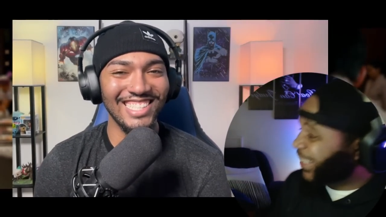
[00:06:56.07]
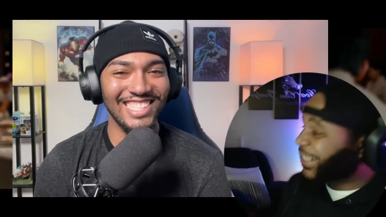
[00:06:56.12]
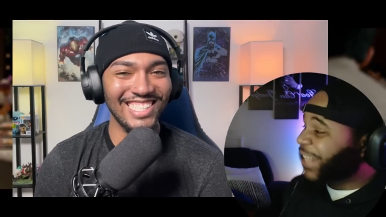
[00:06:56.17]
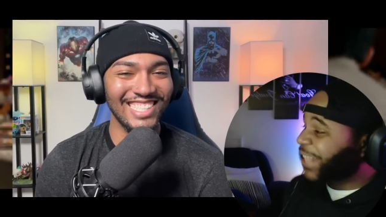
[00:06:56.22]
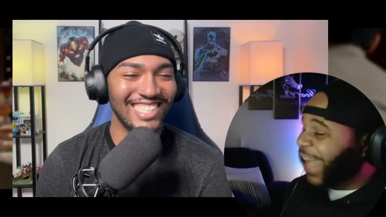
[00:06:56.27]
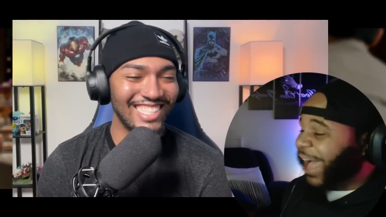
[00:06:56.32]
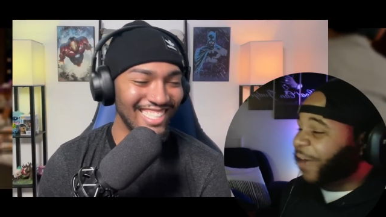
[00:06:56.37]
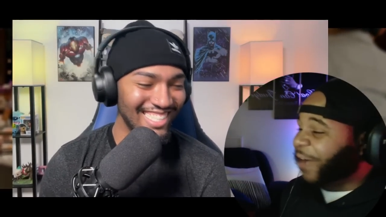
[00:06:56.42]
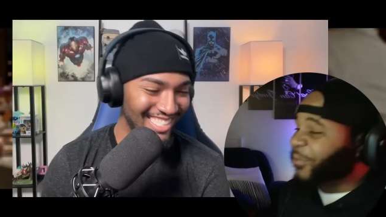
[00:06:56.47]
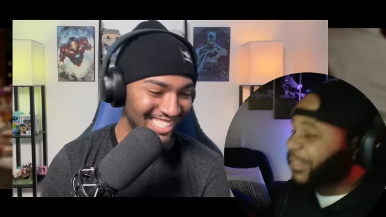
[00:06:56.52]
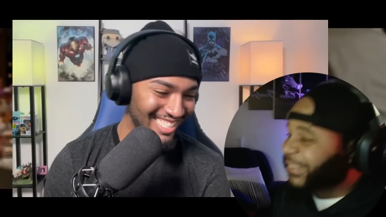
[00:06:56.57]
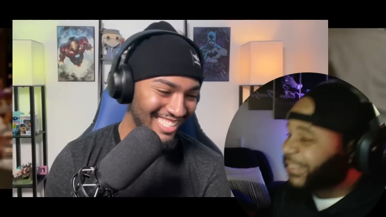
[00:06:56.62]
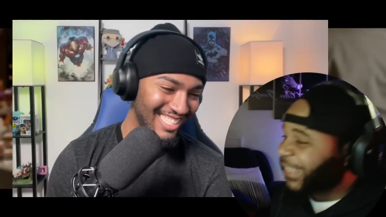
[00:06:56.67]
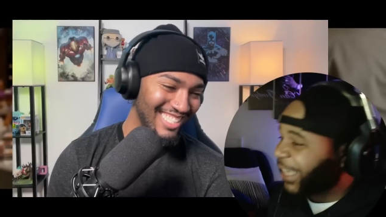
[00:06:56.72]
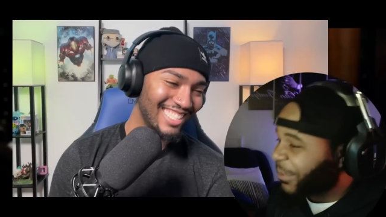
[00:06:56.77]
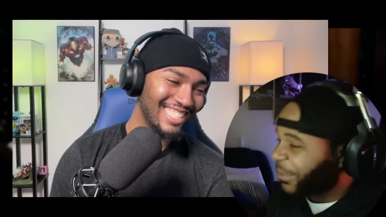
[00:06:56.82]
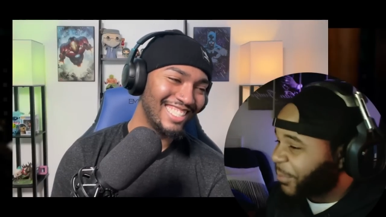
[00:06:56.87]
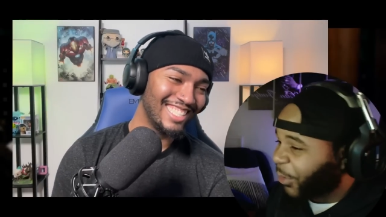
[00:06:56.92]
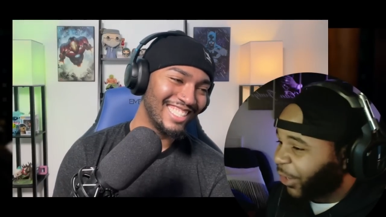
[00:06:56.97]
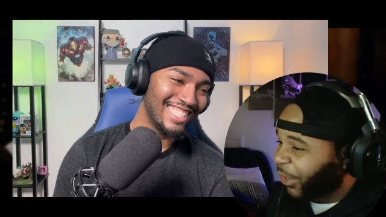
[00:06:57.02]
Speaker 1: I was thinking
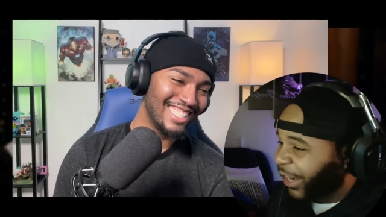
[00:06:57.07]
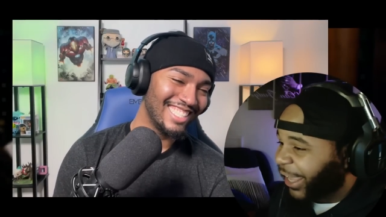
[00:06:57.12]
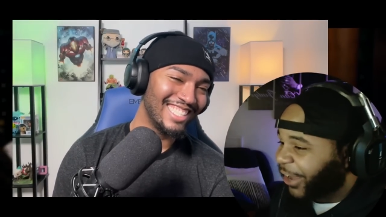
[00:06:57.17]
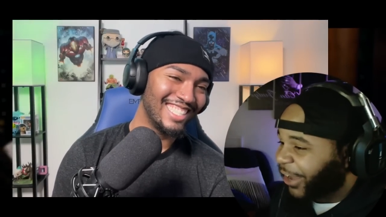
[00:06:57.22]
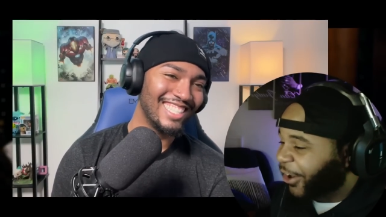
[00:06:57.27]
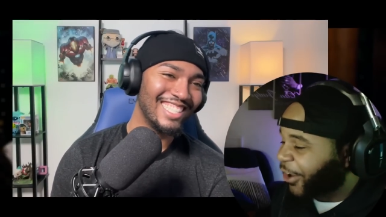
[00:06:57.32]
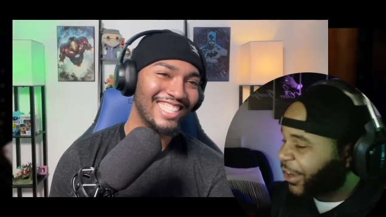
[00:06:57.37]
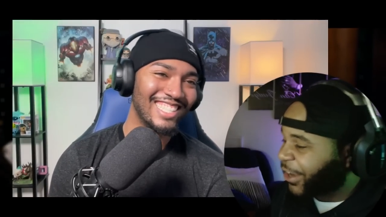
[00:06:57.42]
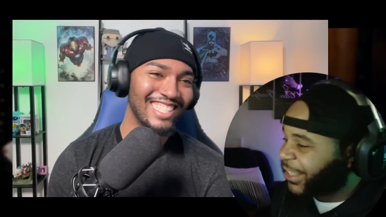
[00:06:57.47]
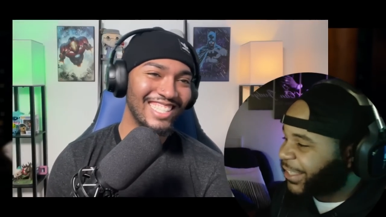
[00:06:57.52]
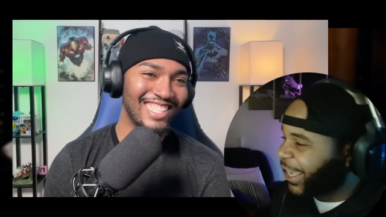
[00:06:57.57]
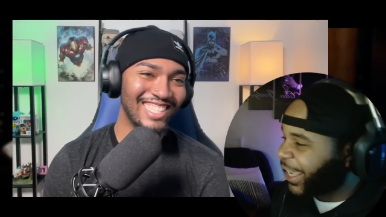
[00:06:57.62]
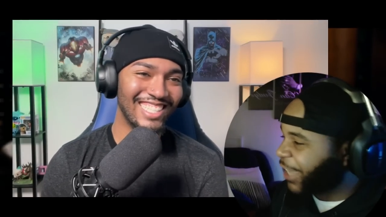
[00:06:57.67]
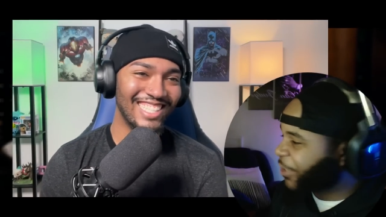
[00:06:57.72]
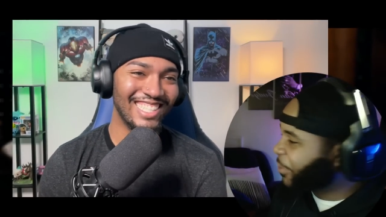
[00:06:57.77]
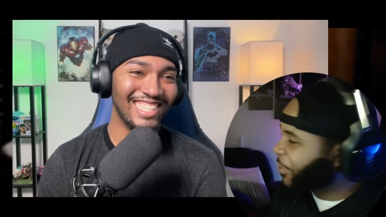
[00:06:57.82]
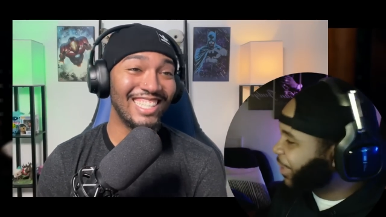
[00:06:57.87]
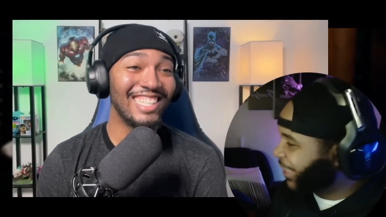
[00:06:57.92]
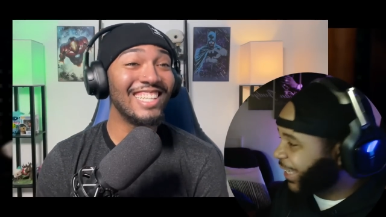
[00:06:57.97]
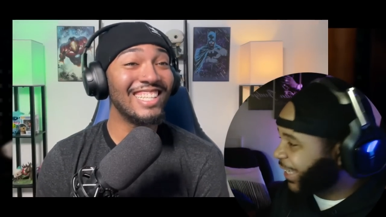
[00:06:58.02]
more like architecture, but
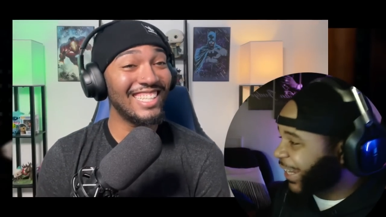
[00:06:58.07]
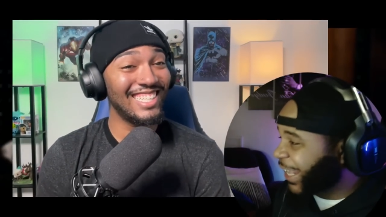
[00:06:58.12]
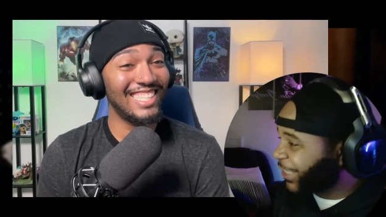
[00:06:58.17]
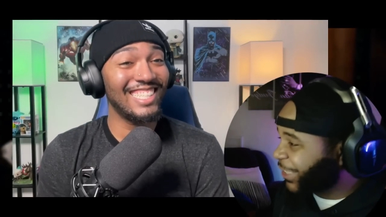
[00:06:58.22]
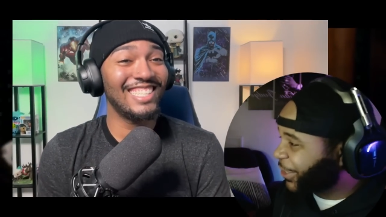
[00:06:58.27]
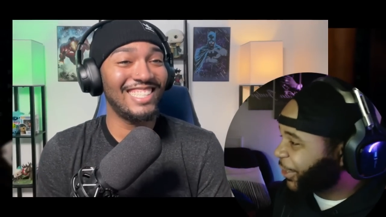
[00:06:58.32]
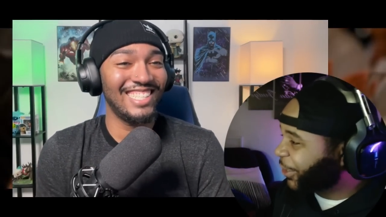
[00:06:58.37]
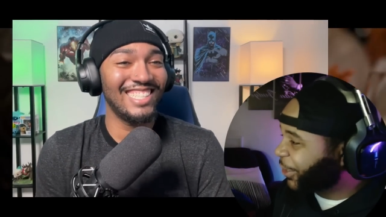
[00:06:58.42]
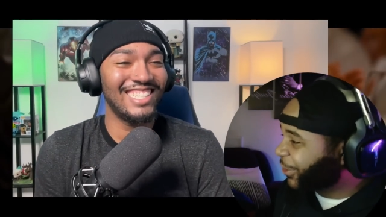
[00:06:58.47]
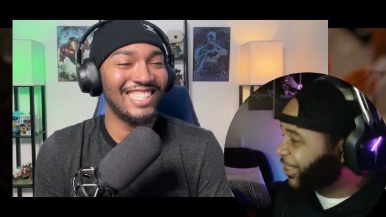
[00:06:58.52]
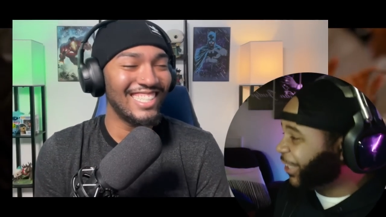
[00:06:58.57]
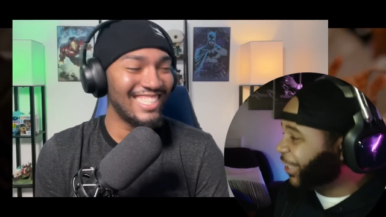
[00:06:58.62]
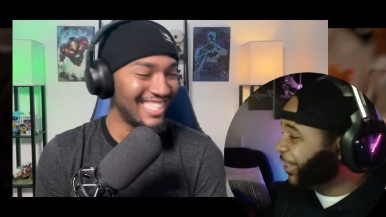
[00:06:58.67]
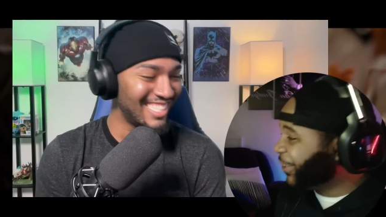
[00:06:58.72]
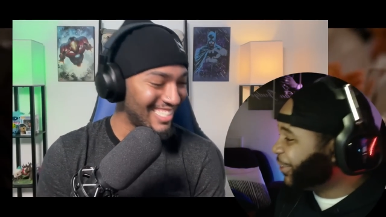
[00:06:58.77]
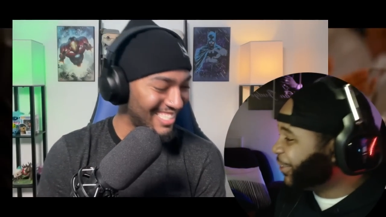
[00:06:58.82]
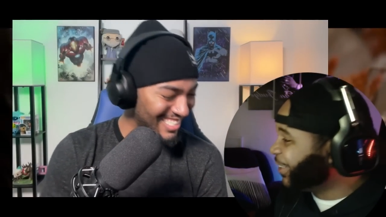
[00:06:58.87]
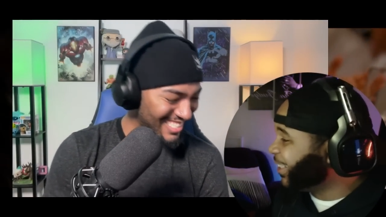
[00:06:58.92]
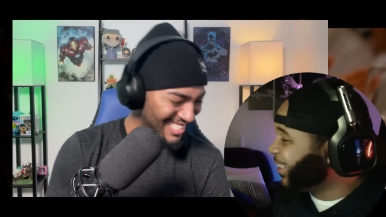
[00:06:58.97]
yeah, that's cool too.